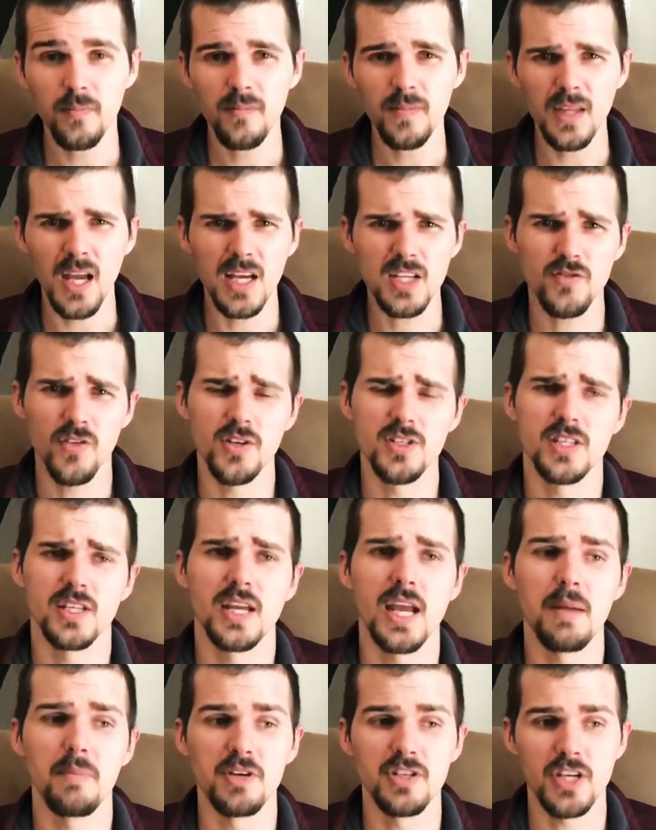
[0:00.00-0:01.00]
as far as the
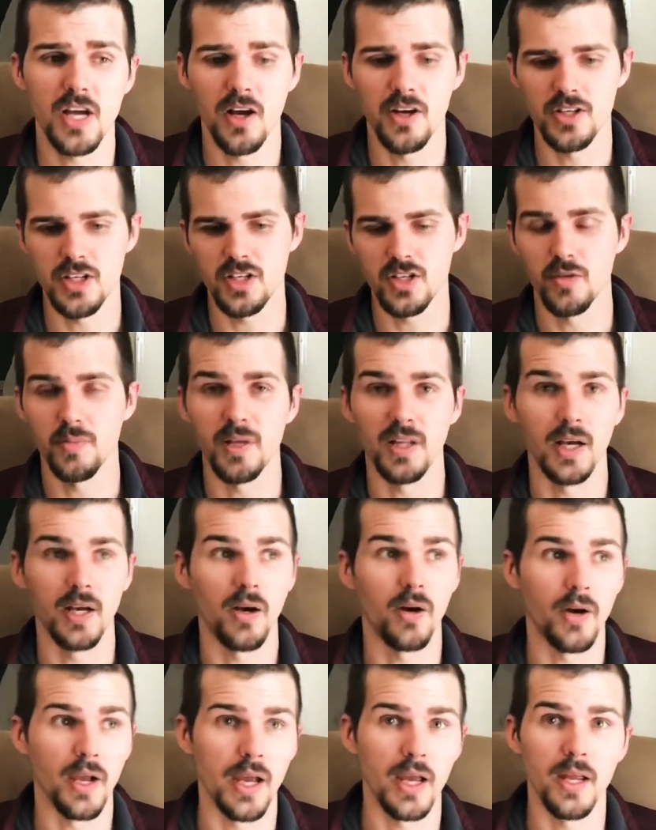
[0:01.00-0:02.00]
gamer challenges, it'll be like,
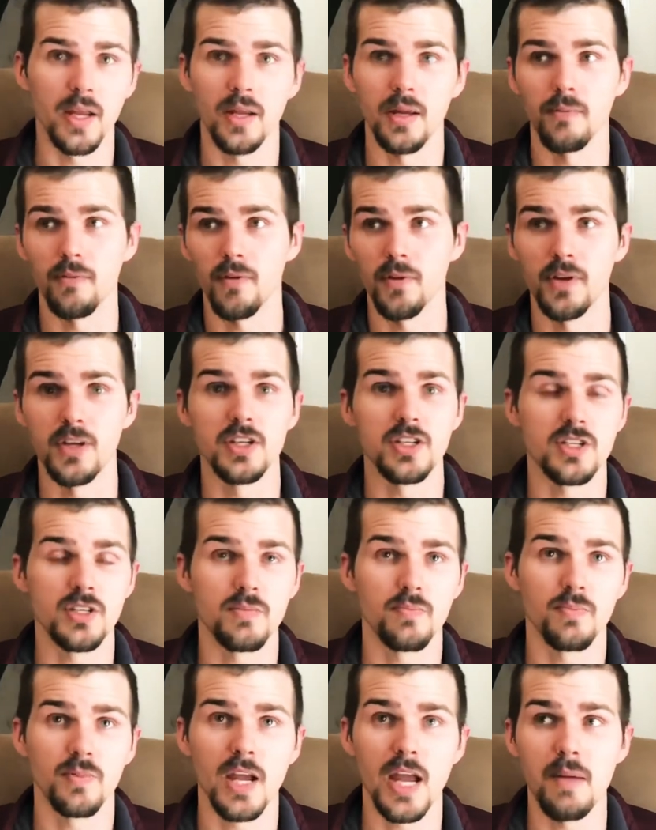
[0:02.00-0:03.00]
okay, for this
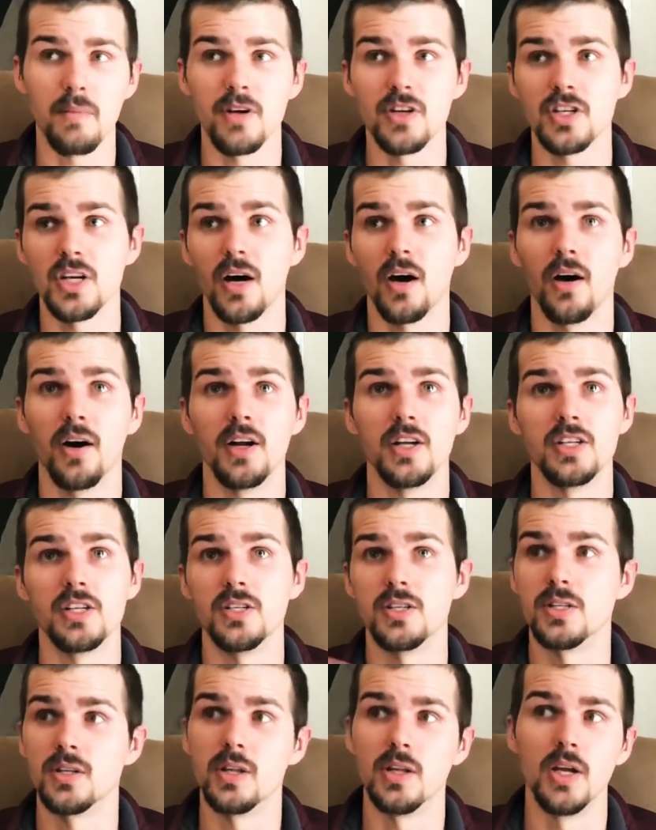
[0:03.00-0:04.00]
gamer
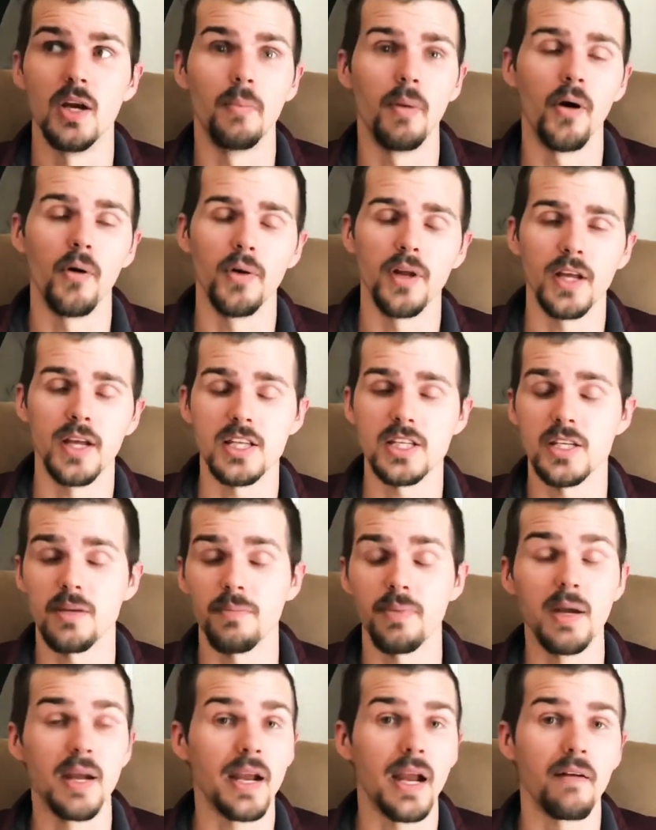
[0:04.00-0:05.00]
challenge, the opponent gets to
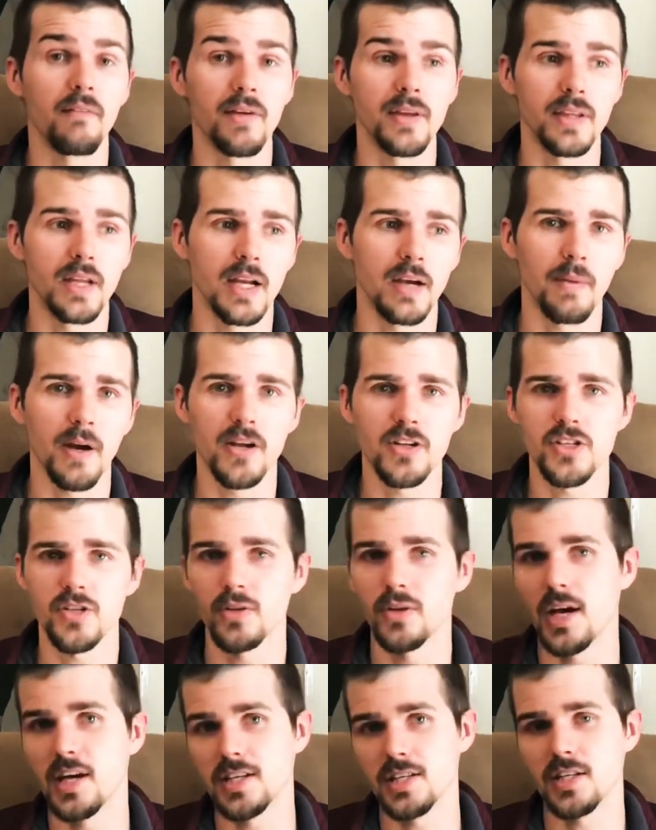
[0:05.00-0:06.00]
pick everything about you, and
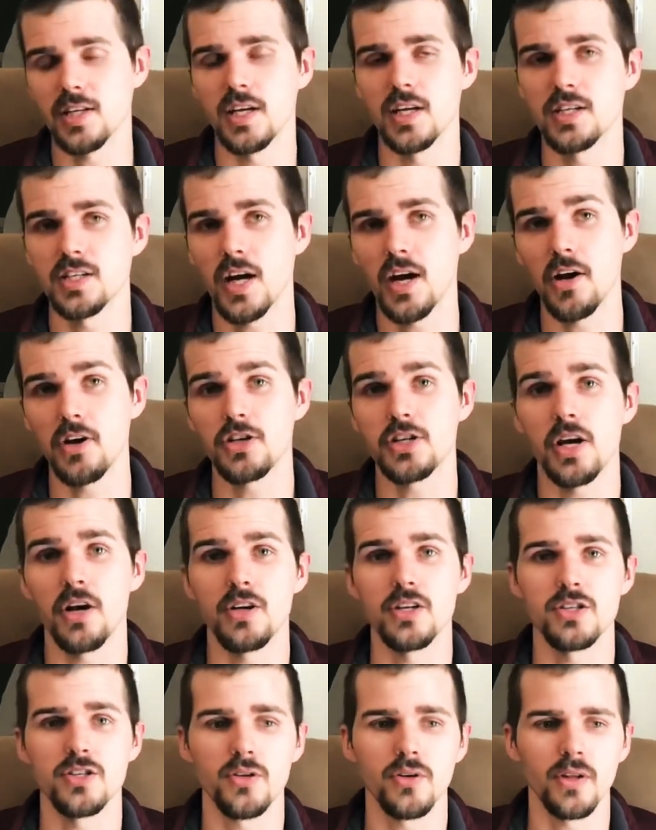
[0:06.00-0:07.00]
that's the entire challenge
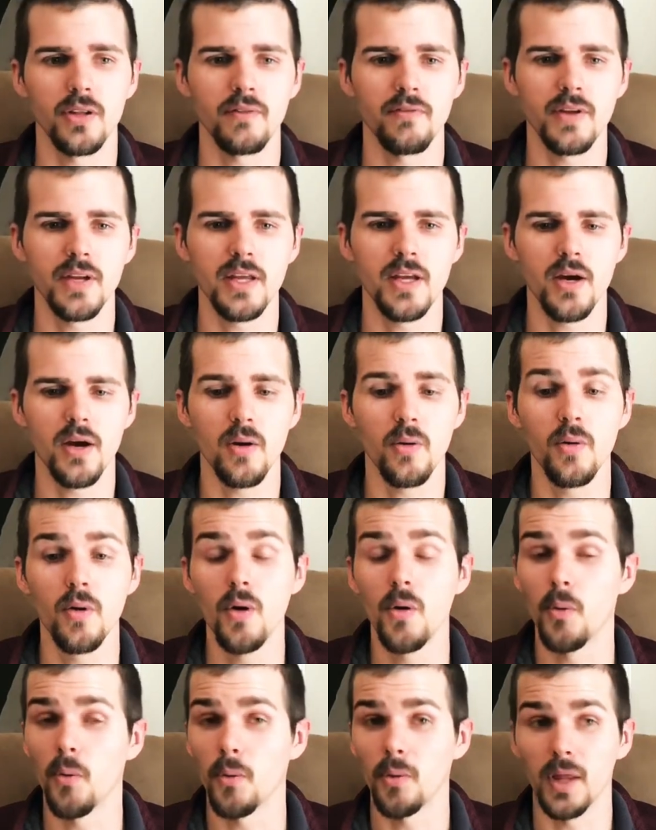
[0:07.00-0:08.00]
during the video,
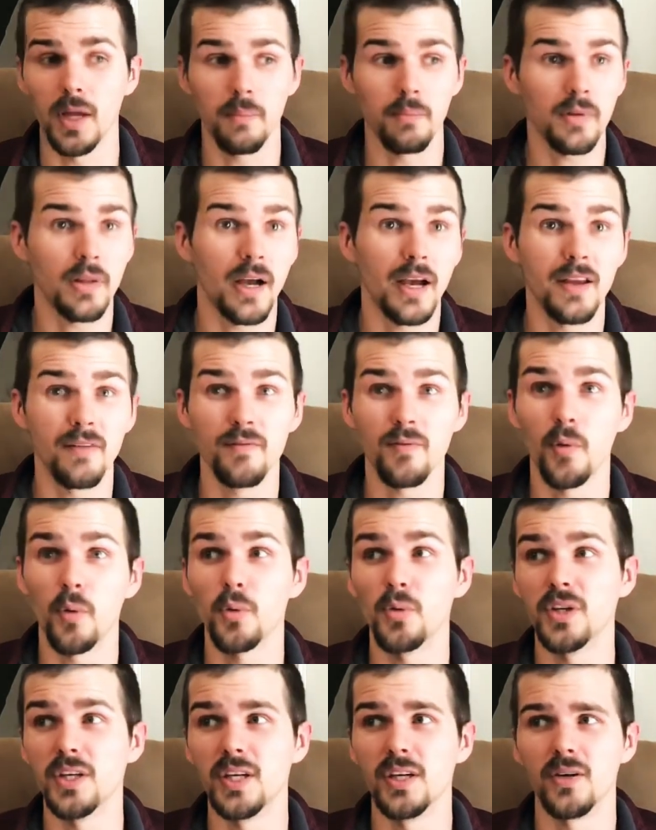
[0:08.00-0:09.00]
or like
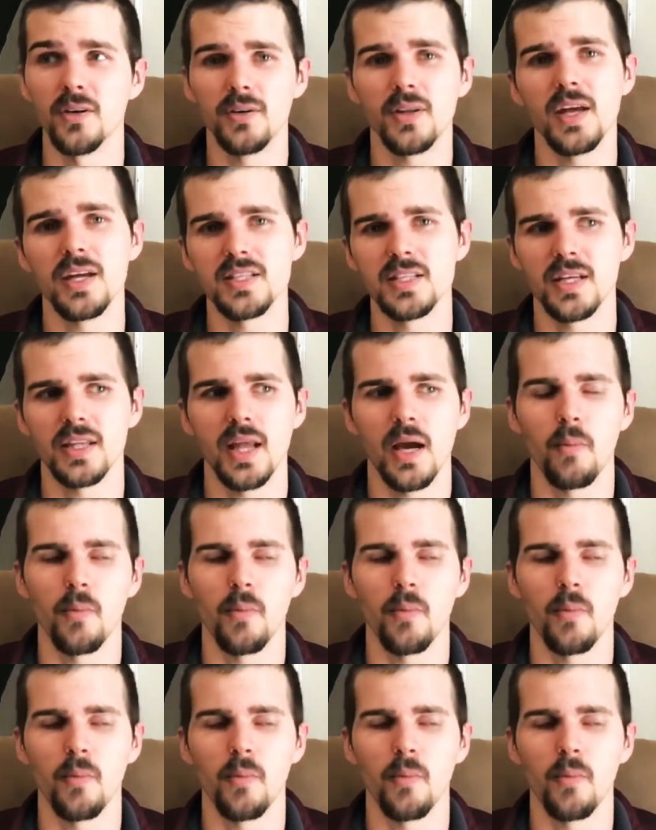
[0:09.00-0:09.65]
blindfolding or things like that.